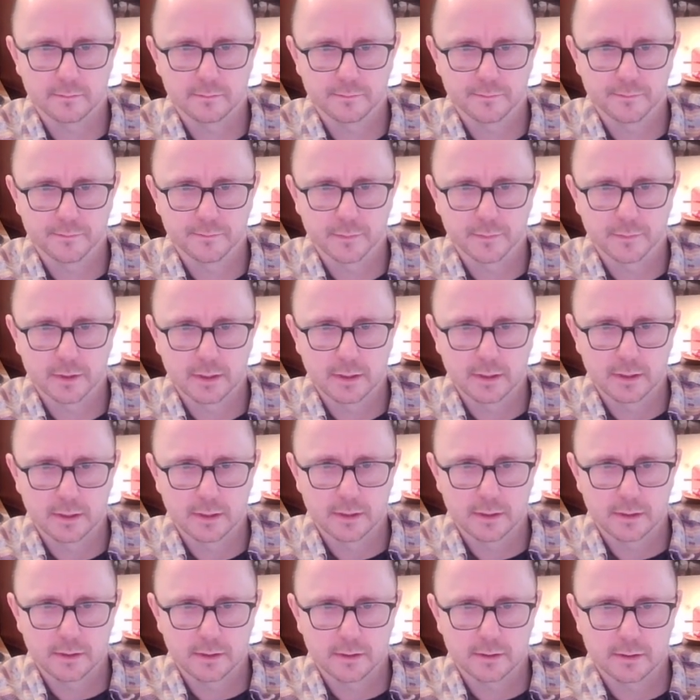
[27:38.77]
So we've got these
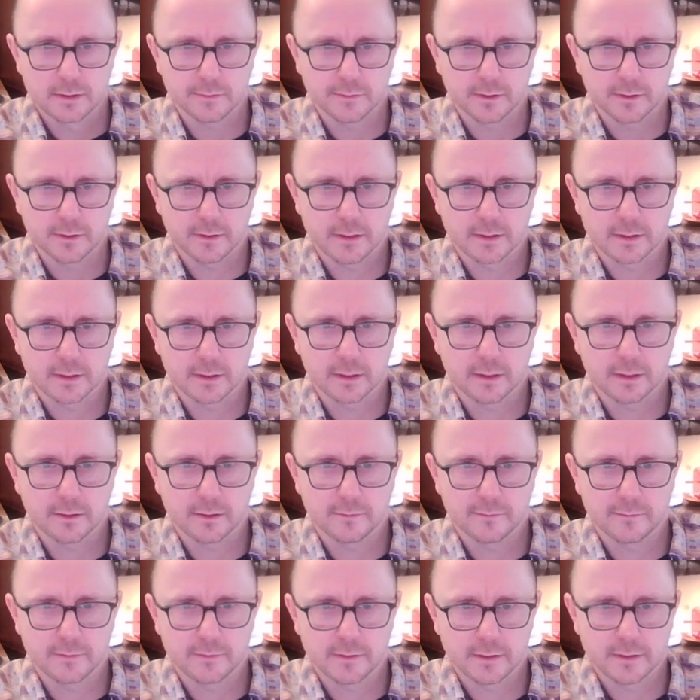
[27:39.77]
kind of 6,
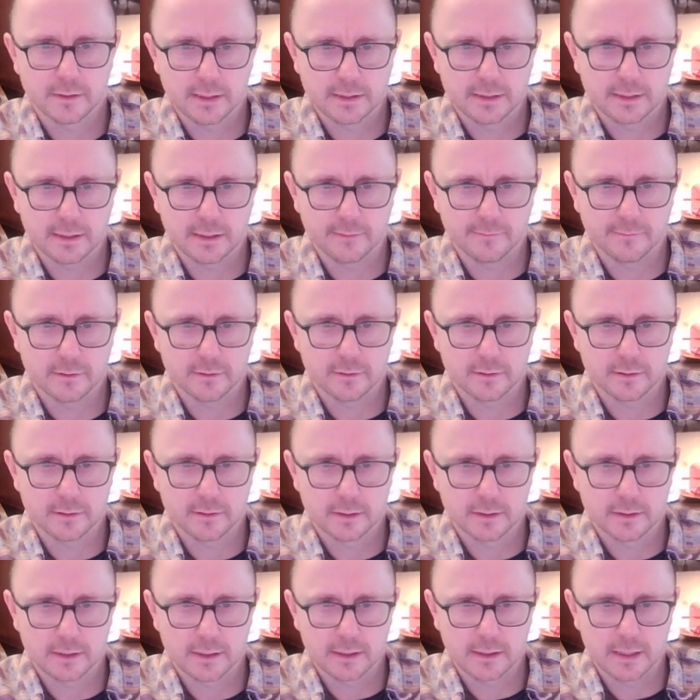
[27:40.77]
7s, 8s, and
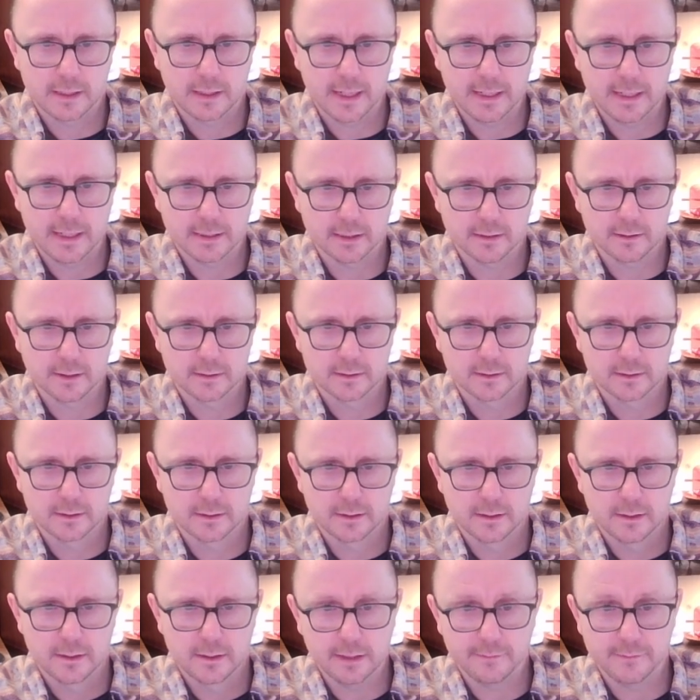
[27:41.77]
9s,
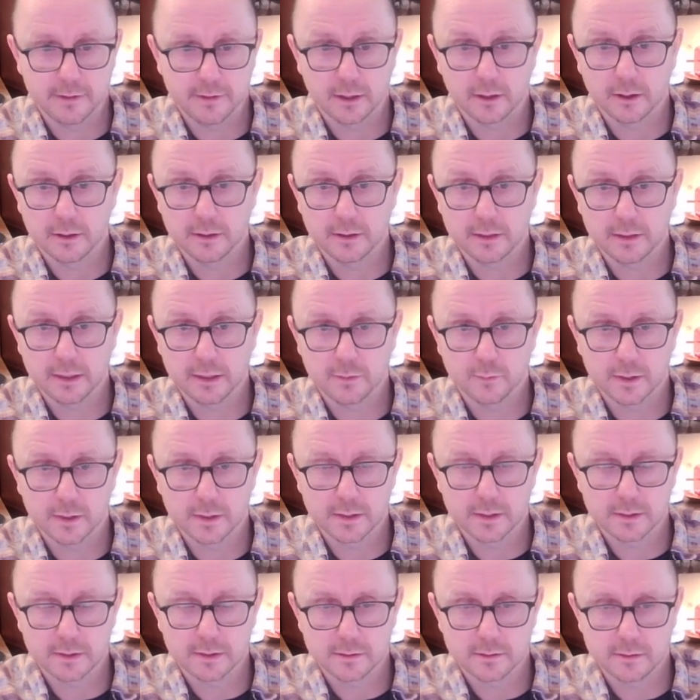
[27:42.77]
leaving only 1,
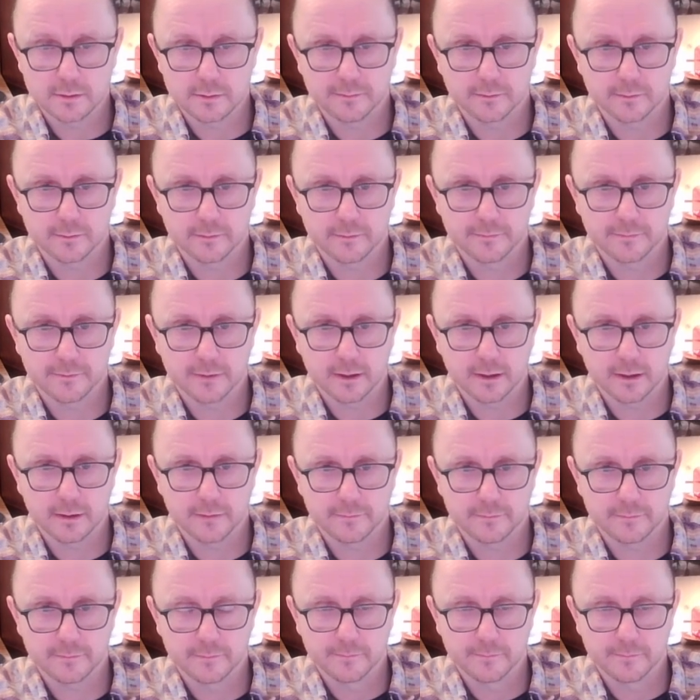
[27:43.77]
2, 3, 4, and 5.